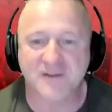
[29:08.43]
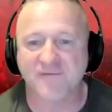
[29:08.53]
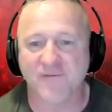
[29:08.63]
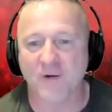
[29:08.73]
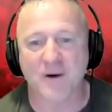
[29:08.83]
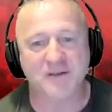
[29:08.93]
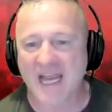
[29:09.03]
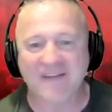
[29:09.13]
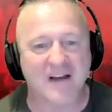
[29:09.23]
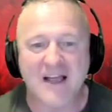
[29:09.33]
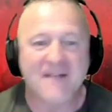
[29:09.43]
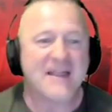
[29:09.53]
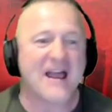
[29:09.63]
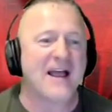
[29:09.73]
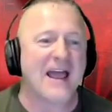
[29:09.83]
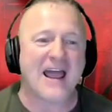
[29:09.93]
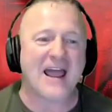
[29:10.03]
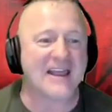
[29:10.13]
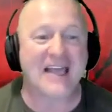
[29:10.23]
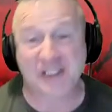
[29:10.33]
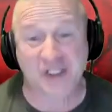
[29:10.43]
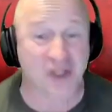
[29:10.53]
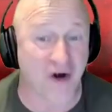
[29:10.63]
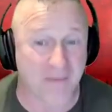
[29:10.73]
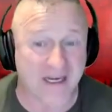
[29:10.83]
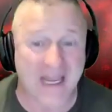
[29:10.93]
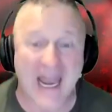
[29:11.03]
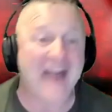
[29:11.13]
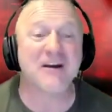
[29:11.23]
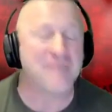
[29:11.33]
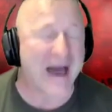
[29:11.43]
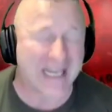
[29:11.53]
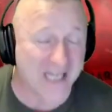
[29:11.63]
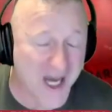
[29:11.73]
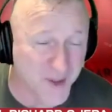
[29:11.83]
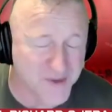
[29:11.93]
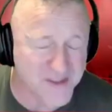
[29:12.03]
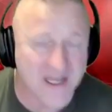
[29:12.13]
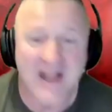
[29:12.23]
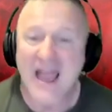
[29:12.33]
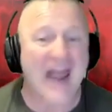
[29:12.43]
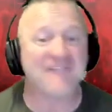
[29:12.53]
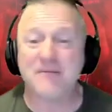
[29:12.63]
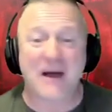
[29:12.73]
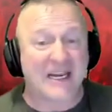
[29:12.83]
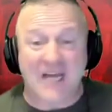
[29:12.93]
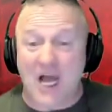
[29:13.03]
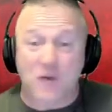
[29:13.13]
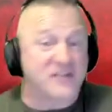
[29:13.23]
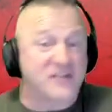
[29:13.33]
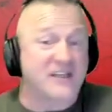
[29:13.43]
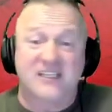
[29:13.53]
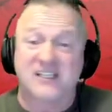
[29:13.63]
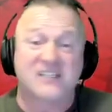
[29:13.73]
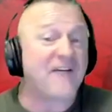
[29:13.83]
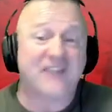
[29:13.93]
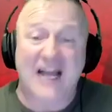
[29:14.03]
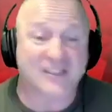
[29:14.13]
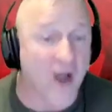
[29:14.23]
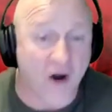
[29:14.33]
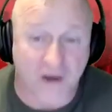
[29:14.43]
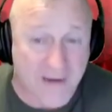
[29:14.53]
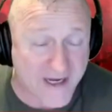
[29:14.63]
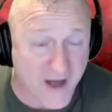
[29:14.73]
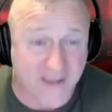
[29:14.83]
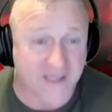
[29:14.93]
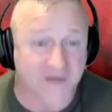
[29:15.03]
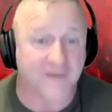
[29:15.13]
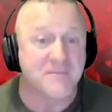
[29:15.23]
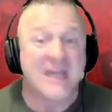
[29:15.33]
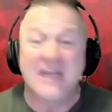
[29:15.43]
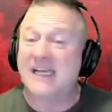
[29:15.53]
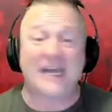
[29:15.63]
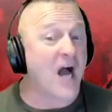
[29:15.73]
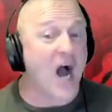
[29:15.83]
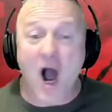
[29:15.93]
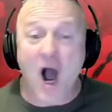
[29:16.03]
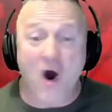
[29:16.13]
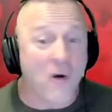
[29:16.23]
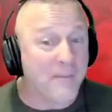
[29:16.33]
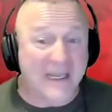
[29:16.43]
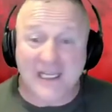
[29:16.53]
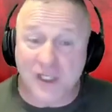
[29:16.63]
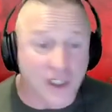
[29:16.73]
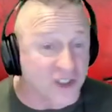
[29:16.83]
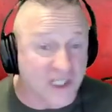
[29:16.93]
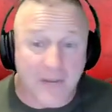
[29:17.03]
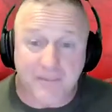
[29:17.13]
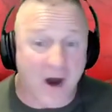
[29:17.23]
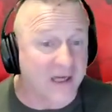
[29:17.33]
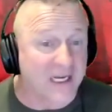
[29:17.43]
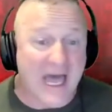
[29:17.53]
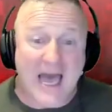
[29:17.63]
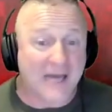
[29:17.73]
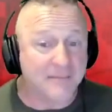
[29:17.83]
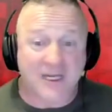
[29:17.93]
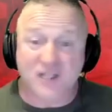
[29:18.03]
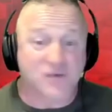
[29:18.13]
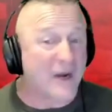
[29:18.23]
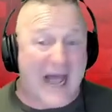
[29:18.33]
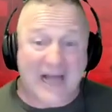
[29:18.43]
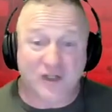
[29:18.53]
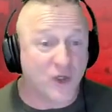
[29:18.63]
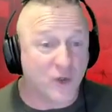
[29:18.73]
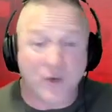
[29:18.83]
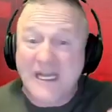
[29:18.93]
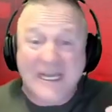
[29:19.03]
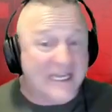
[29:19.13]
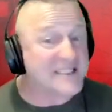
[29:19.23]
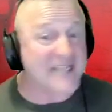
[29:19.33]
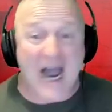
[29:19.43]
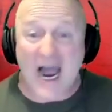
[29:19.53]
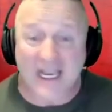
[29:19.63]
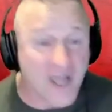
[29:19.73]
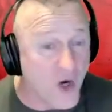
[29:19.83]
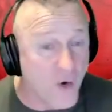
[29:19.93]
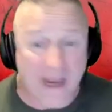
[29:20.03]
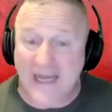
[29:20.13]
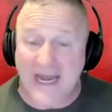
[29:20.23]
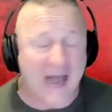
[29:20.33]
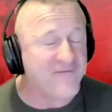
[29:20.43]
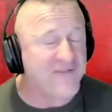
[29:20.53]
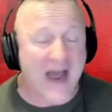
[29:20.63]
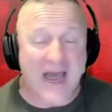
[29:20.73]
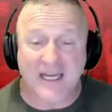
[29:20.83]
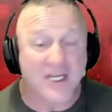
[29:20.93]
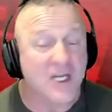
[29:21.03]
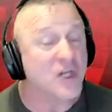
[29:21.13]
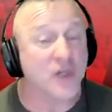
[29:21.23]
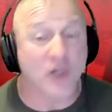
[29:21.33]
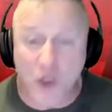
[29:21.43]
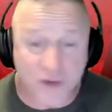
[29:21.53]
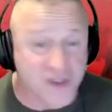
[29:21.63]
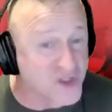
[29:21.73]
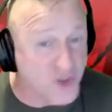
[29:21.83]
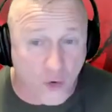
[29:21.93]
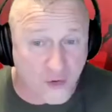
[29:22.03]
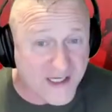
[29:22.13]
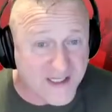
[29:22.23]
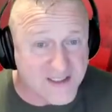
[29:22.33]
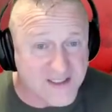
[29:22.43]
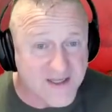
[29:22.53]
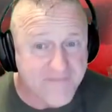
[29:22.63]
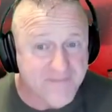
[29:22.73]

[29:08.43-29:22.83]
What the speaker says: First and foremost, Sherman. Everybody knows that the stuff that I talk about on here can all be looked up online, because what I do is I go and I find news stories.